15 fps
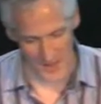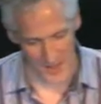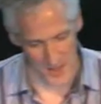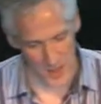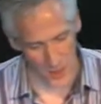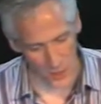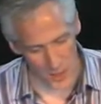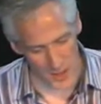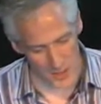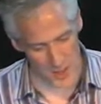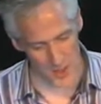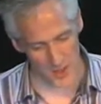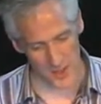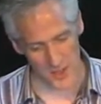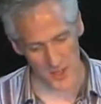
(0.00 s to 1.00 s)
So what he was
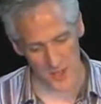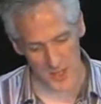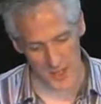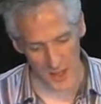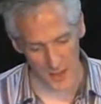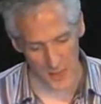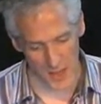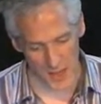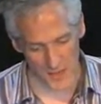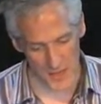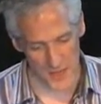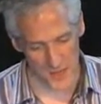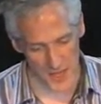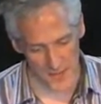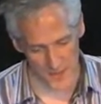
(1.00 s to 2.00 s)
trying to do was allow the
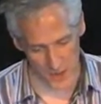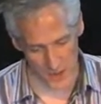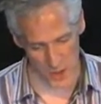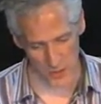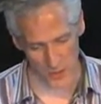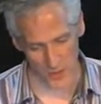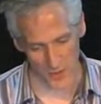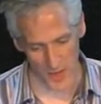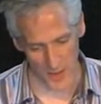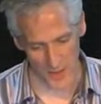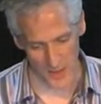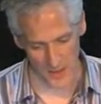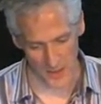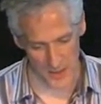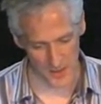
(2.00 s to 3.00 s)
benefits of type functional
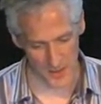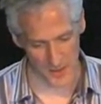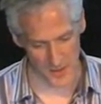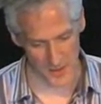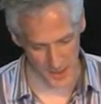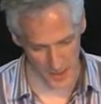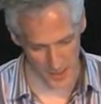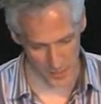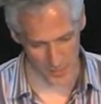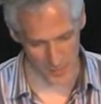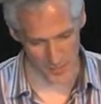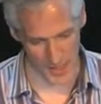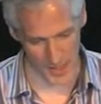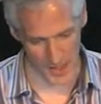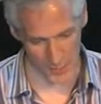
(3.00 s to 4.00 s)
programming on the .NET
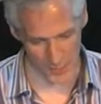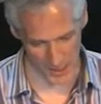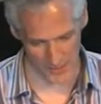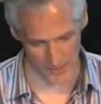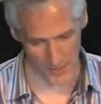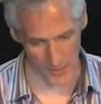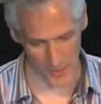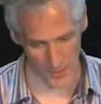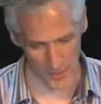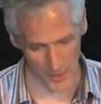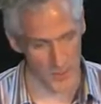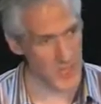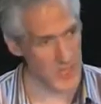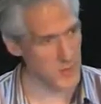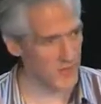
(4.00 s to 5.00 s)
uh, platform.
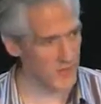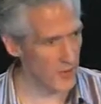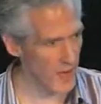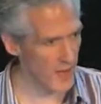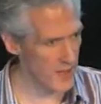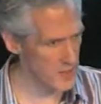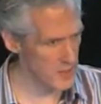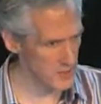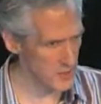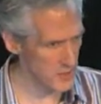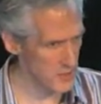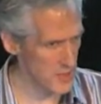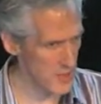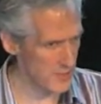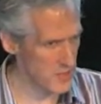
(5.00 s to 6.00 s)
Because beforehand, you, you
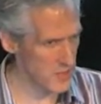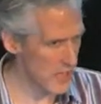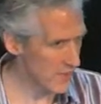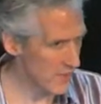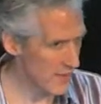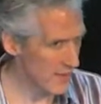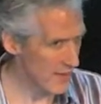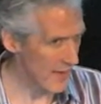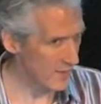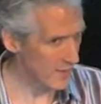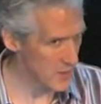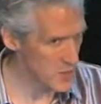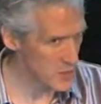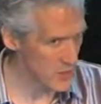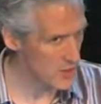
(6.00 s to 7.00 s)
could have a Java-like
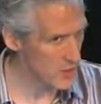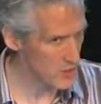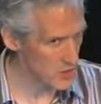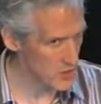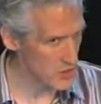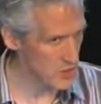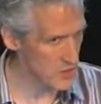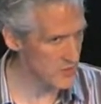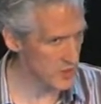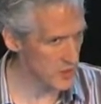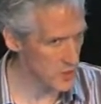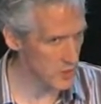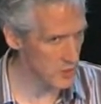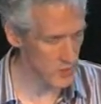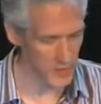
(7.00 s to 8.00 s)
language, but you couldn't use
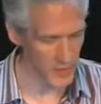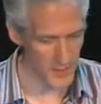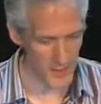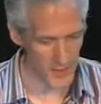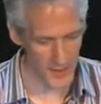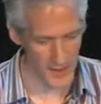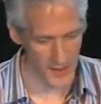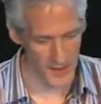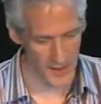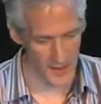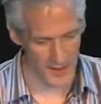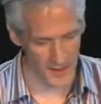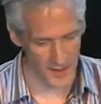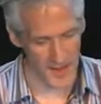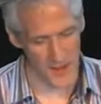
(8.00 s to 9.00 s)
functional programming.
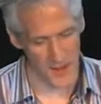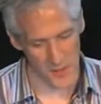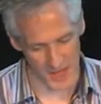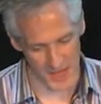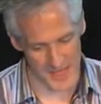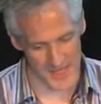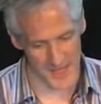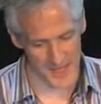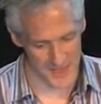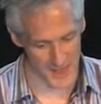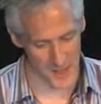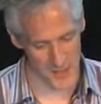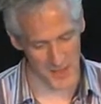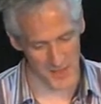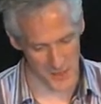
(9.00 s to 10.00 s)
Now, you might say there's a
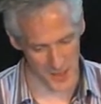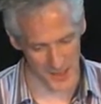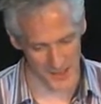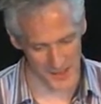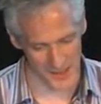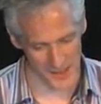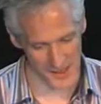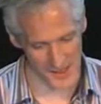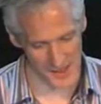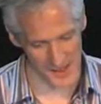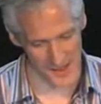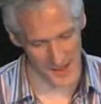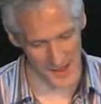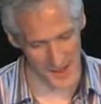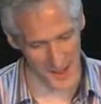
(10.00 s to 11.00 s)
little bit of jargon there,
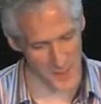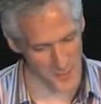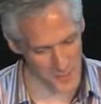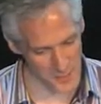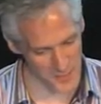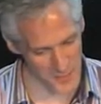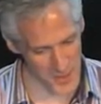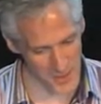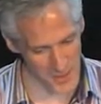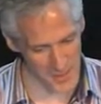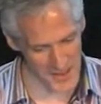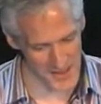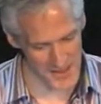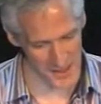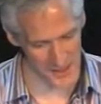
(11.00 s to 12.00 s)
and I'm
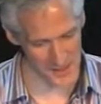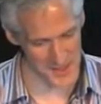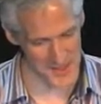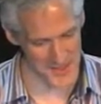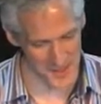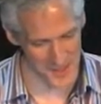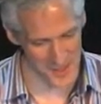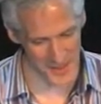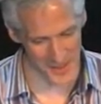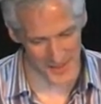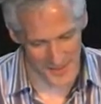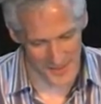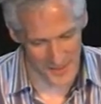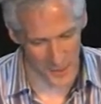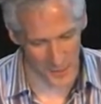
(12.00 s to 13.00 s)
probably guilty, but
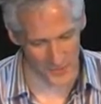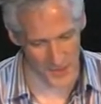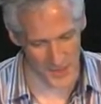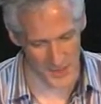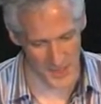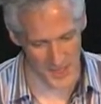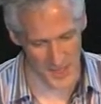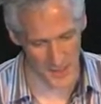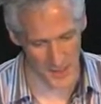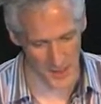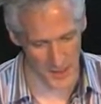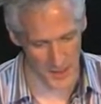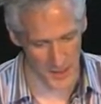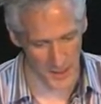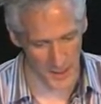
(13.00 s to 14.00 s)
hopefully you understand what I
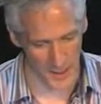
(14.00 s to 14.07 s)
mean.